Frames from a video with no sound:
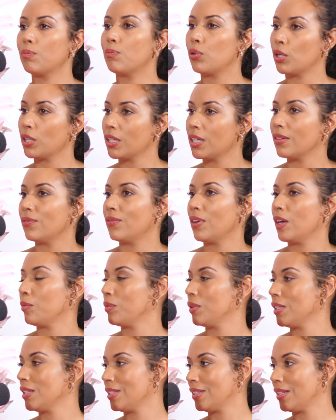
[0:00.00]
bringing
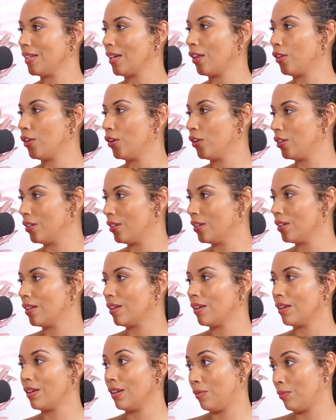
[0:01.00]
families together.
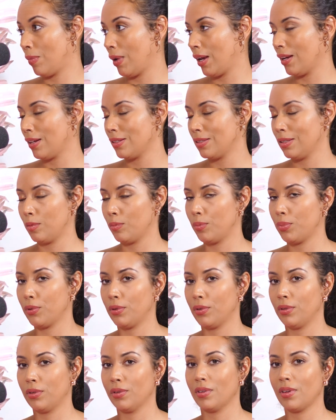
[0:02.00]
In my
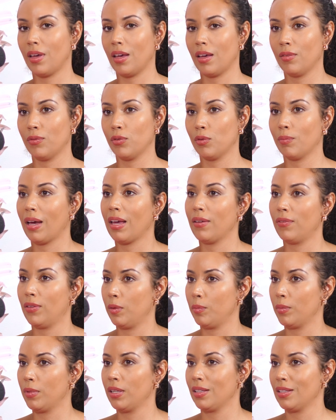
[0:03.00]
example, for my
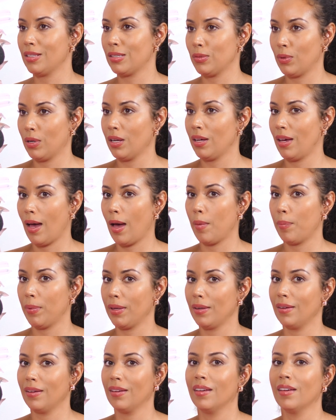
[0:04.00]
family, that's what
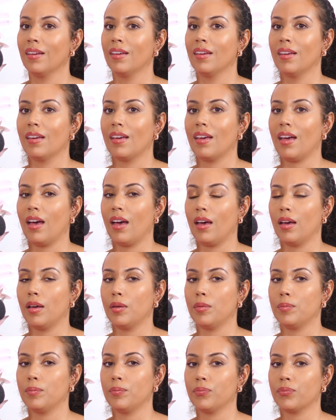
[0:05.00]
happened.
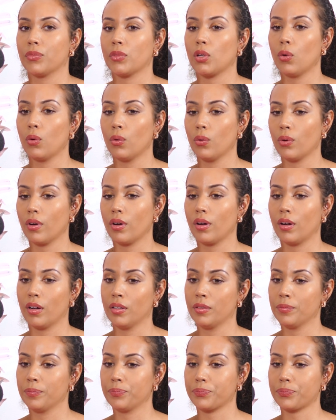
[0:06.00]

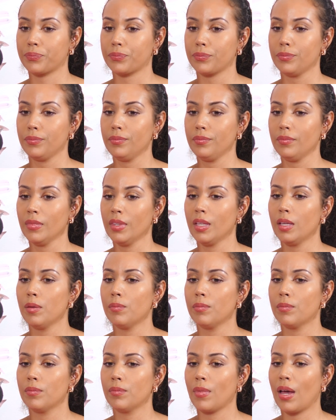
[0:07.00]
Or
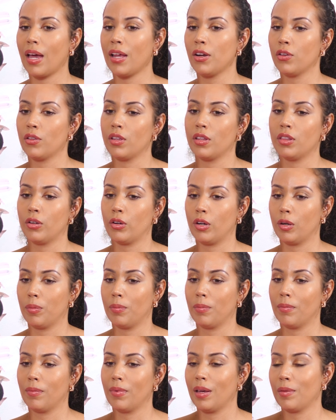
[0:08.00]
I know
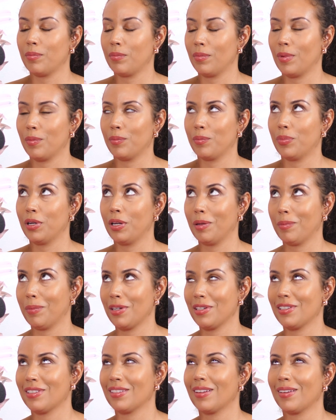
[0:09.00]
that I'm pretty
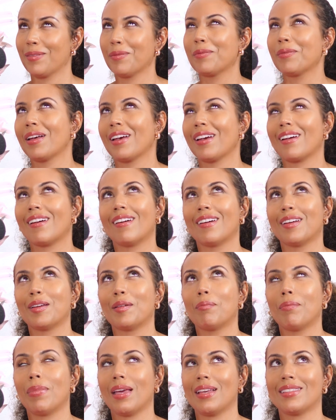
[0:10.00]
much, I call
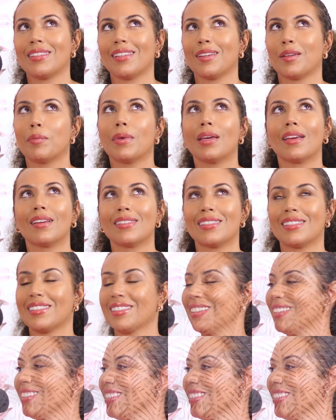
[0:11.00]
it basic mixed.